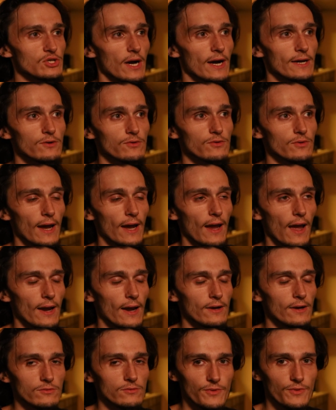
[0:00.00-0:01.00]
I
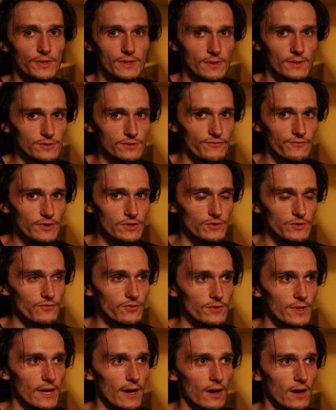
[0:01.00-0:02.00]
don't think there's a feature for
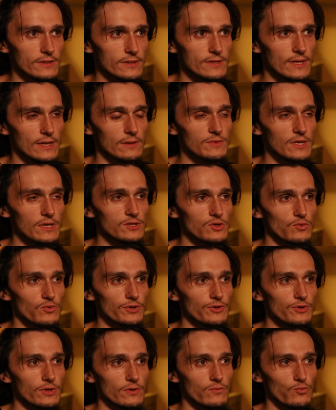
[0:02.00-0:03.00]
that on Camtasia where
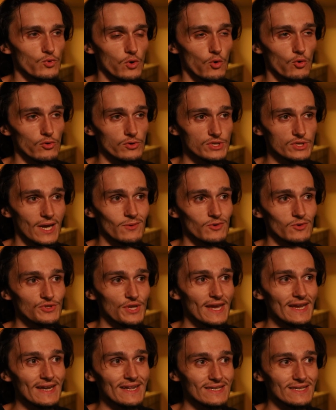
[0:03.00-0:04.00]
you can record
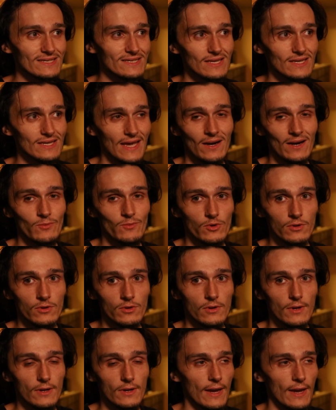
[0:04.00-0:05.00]
simultaneous
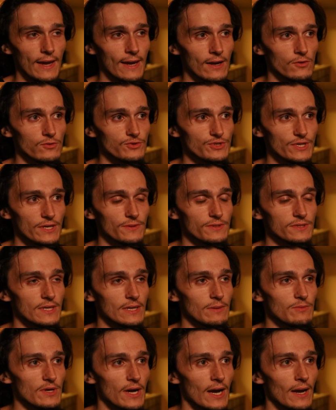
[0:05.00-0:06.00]
camera angles at the
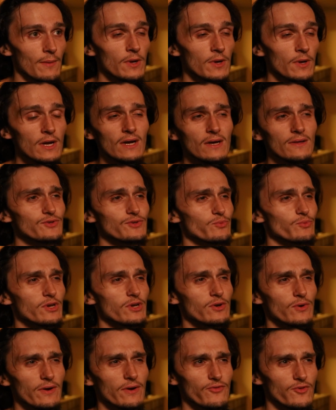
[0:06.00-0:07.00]
same time. This would be
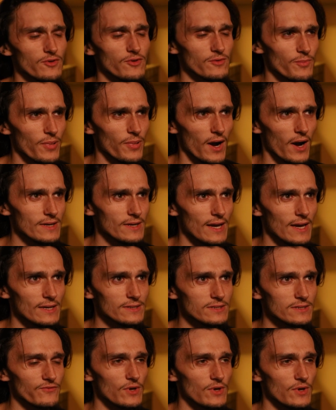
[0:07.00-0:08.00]
great for
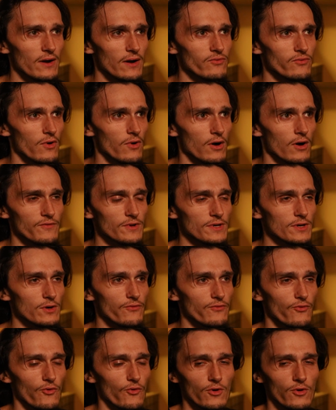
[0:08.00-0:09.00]
podcasts if you have long video
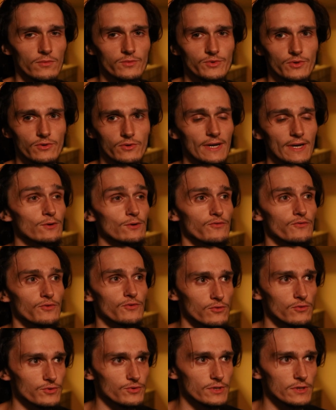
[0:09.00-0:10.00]
forms, or
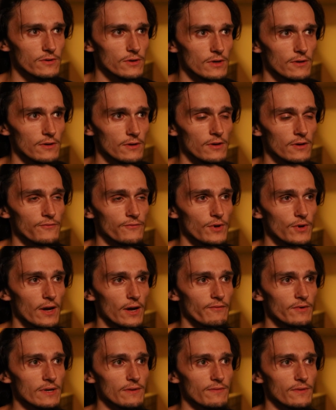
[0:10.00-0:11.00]
interviews if you
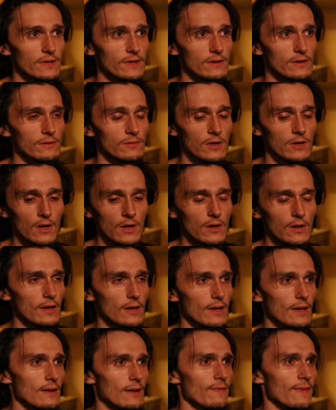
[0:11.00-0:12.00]
have anything
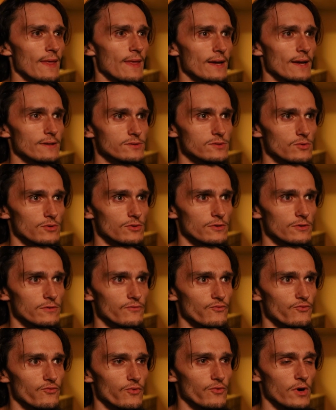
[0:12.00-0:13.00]
in that sort
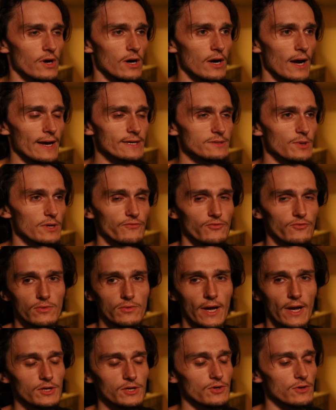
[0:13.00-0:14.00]
of aspect for
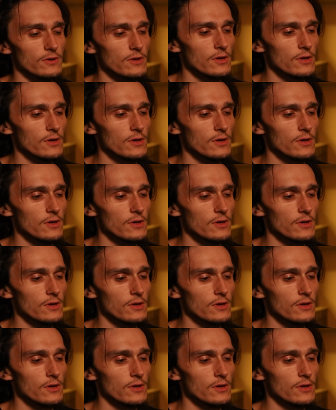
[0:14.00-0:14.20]
lecture.